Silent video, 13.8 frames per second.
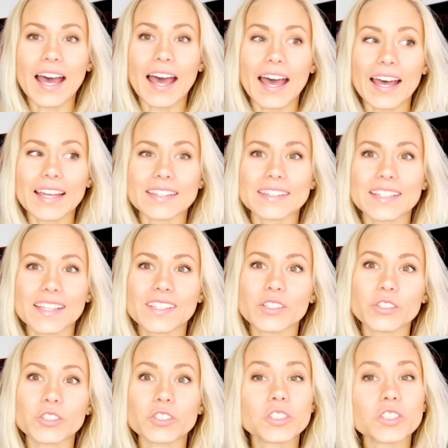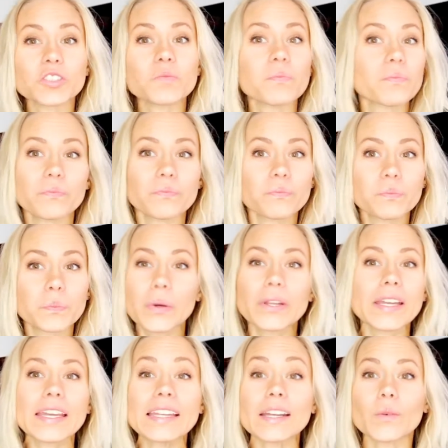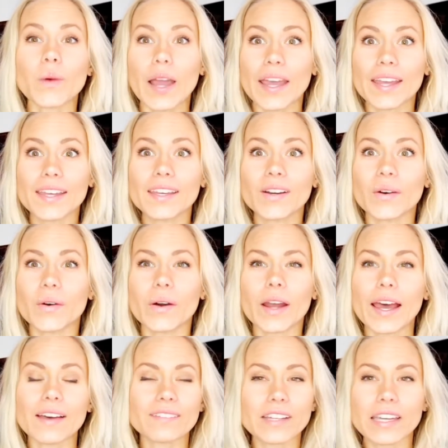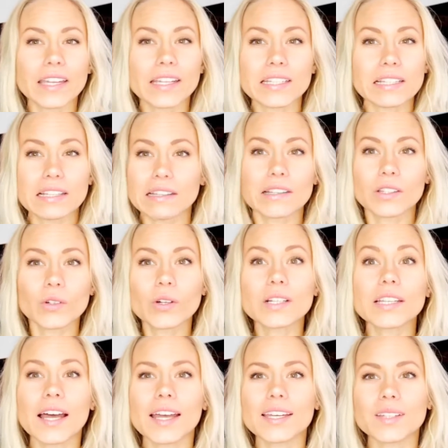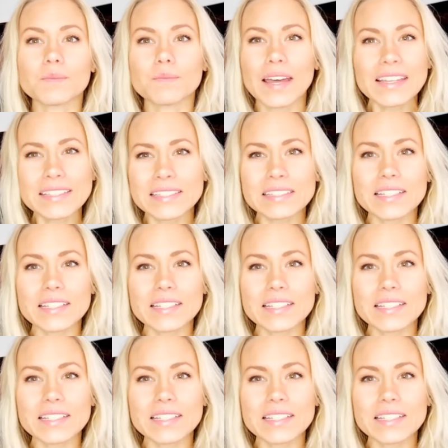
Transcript: and then you're just putting it away or having it look like a mess.